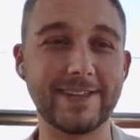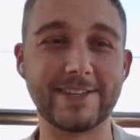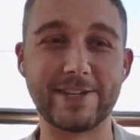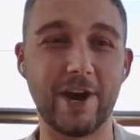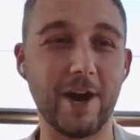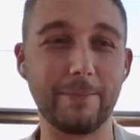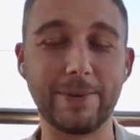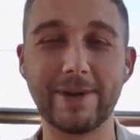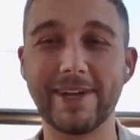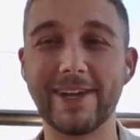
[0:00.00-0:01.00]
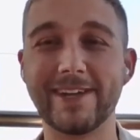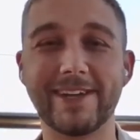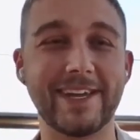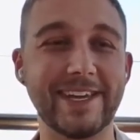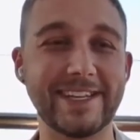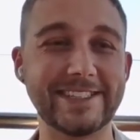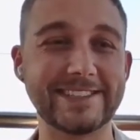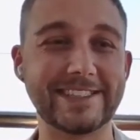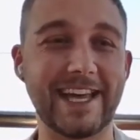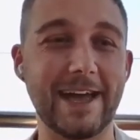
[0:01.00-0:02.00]
the top. It
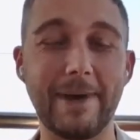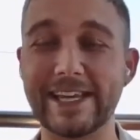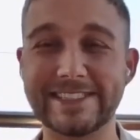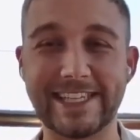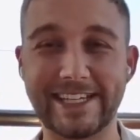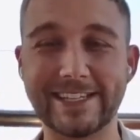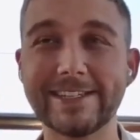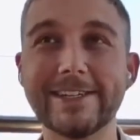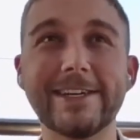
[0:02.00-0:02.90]
is amazing.